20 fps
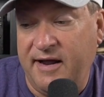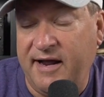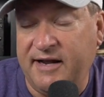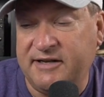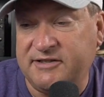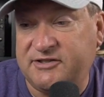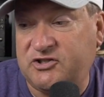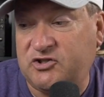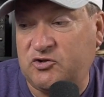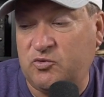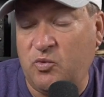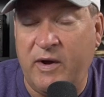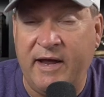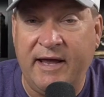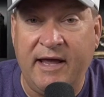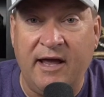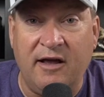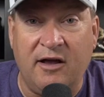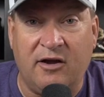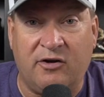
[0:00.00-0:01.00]
and
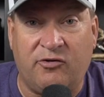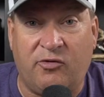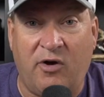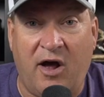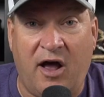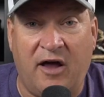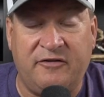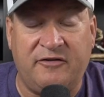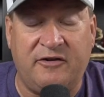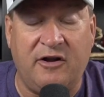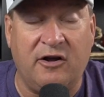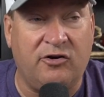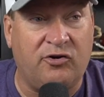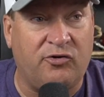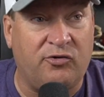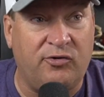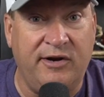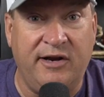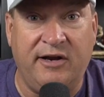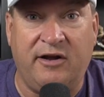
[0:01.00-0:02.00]
swinging across a
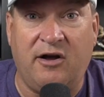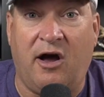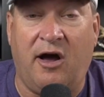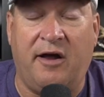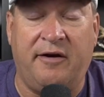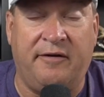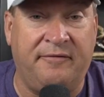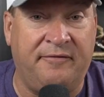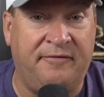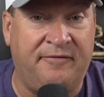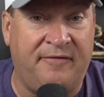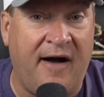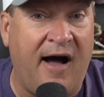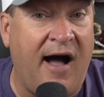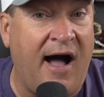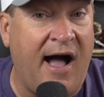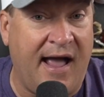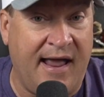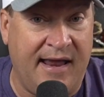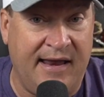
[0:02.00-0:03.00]
creek on a
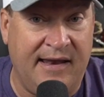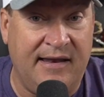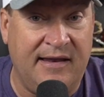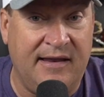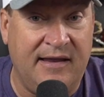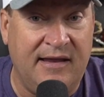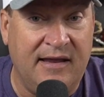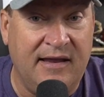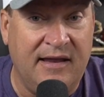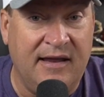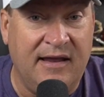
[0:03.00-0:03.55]
vine